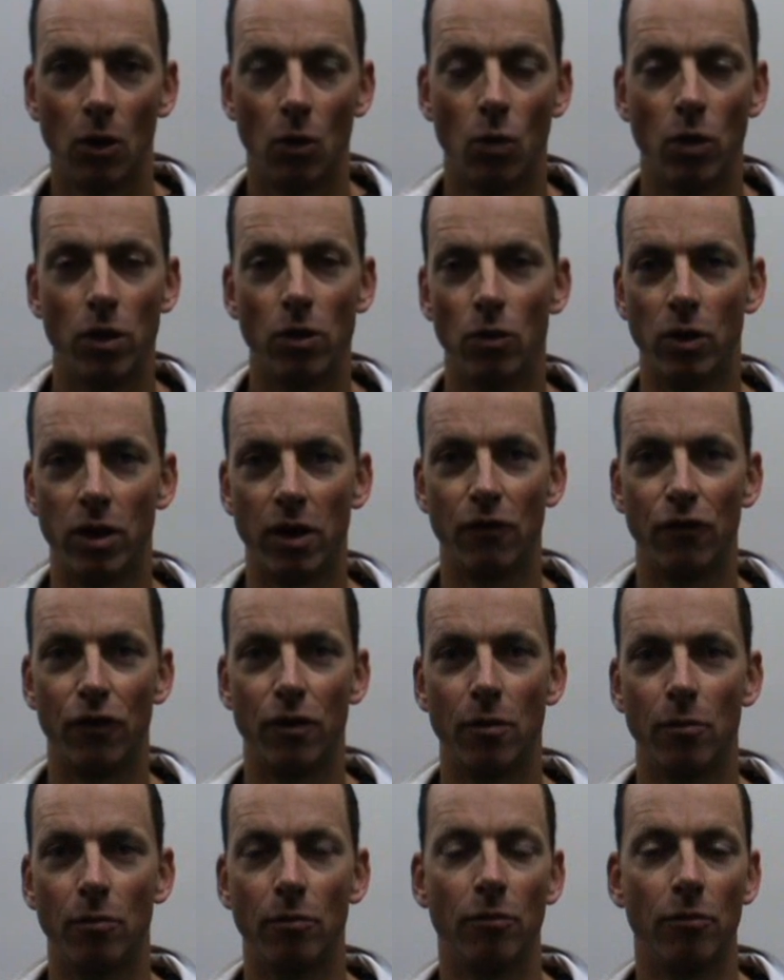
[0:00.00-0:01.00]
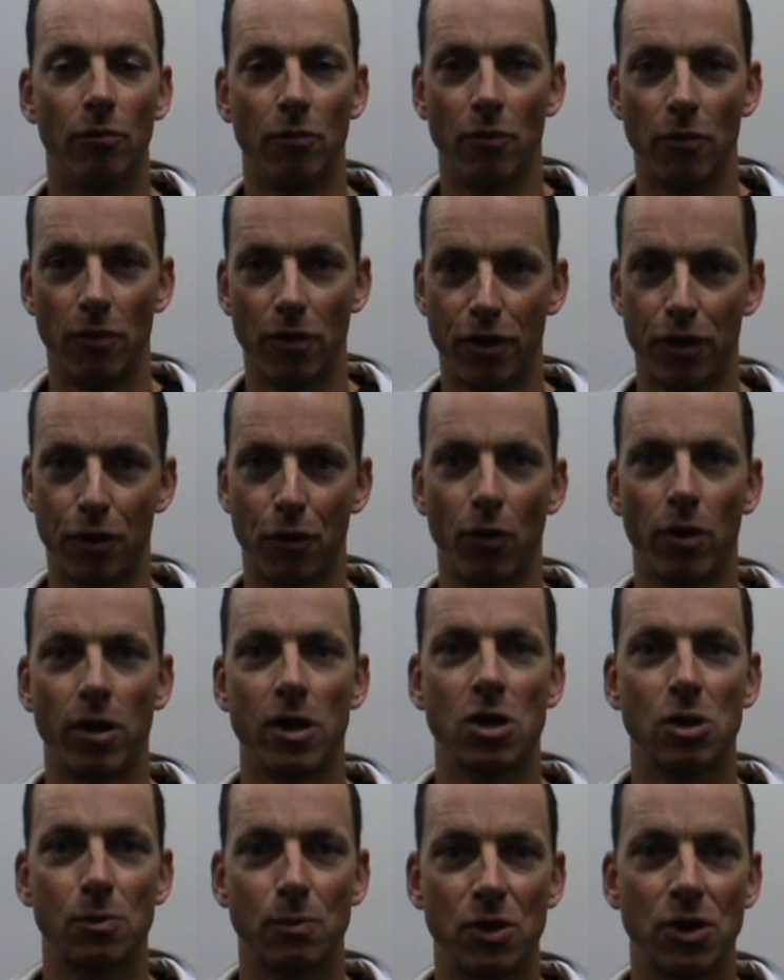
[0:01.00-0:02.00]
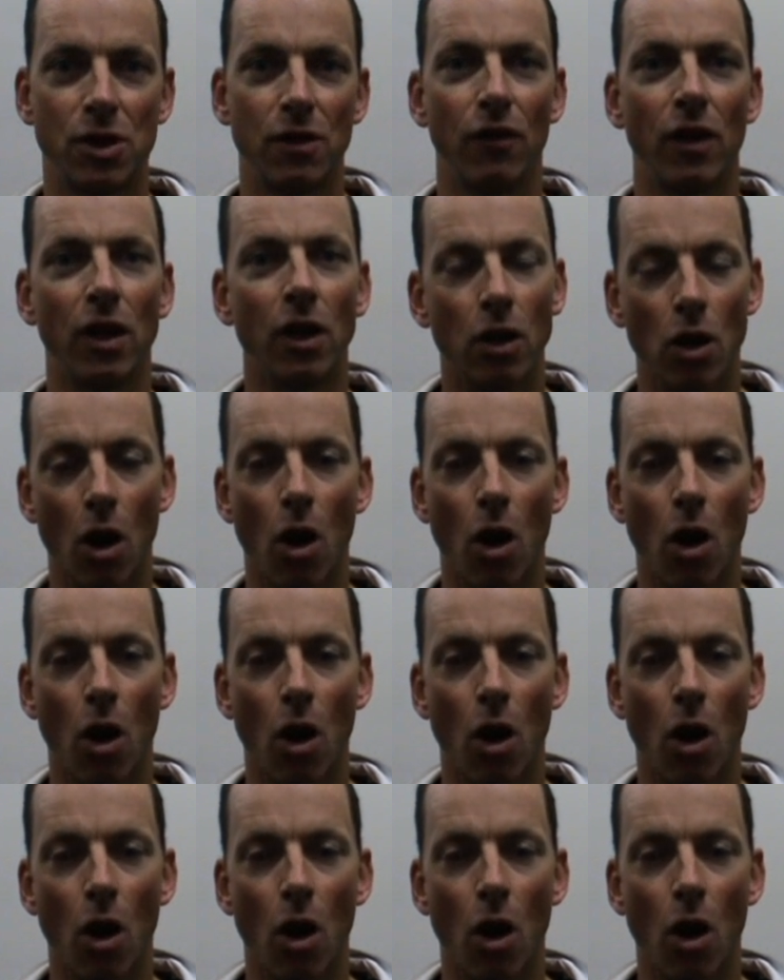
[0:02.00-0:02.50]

We'll give them 3 specific